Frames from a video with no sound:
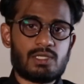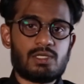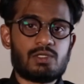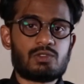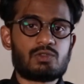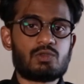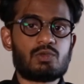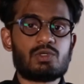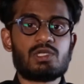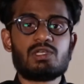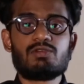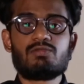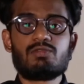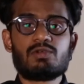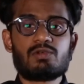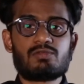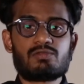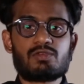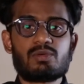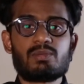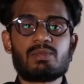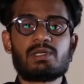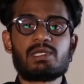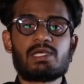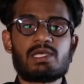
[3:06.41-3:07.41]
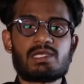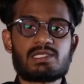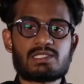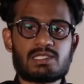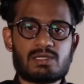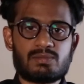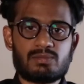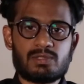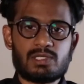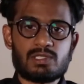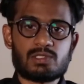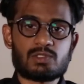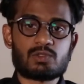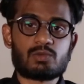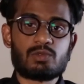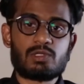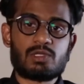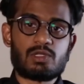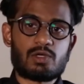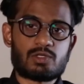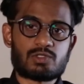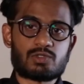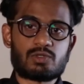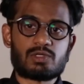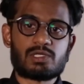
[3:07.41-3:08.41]
To evolve from an SME to a
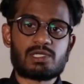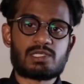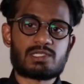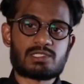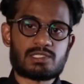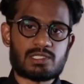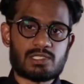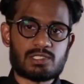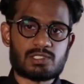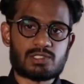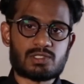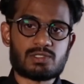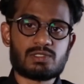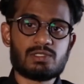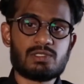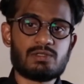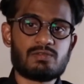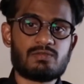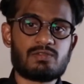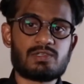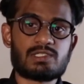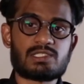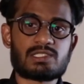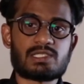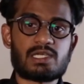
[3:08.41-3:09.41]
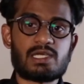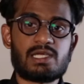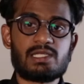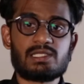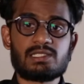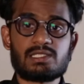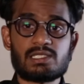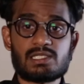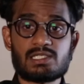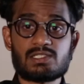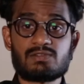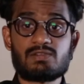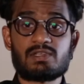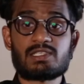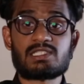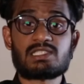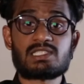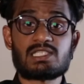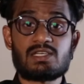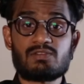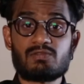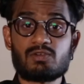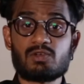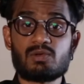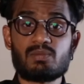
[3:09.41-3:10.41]
large organization, this entails that
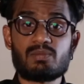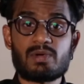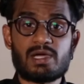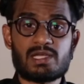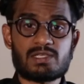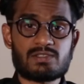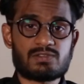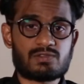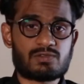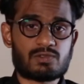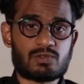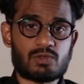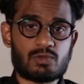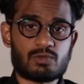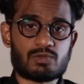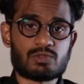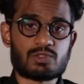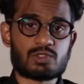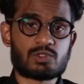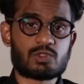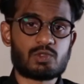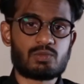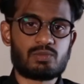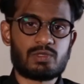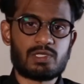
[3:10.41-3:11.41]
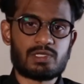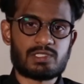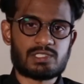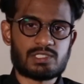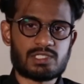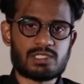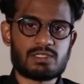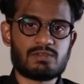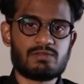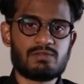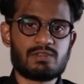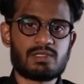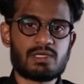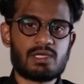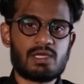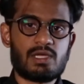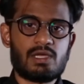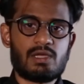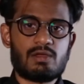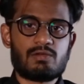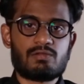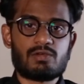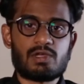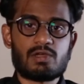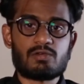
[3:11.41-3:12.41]
several milestones should be achieved.
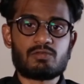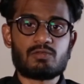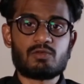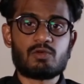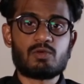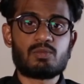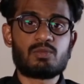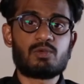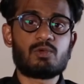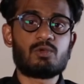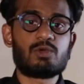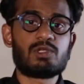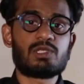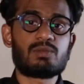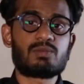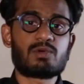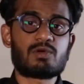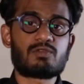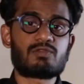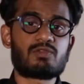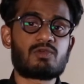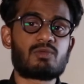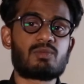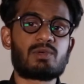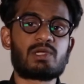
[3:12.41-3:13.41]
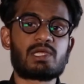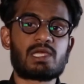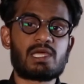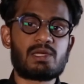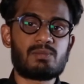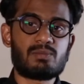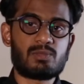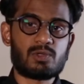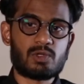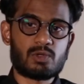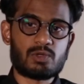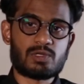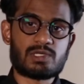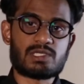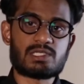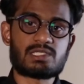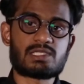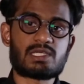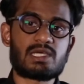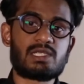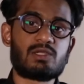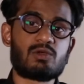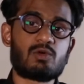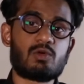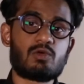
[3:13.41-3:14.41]
Therefore, poorly performing employees
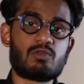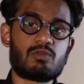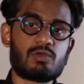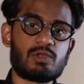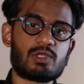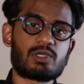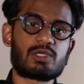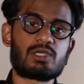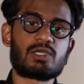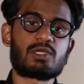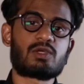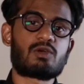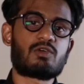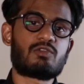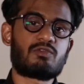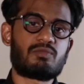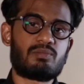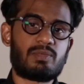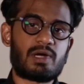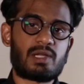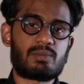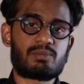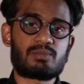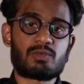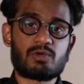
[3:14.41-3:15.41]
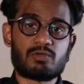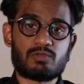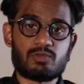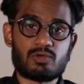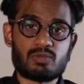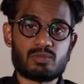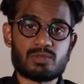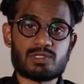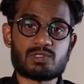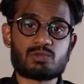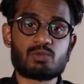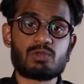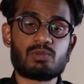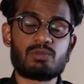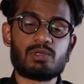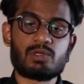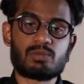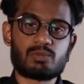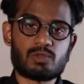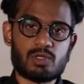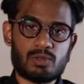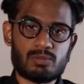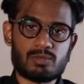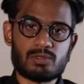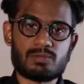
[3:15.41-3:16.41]
and overlooking of bad performance will be a
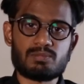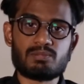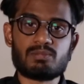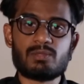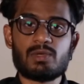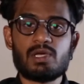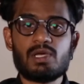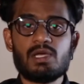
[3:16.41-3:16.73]
problem.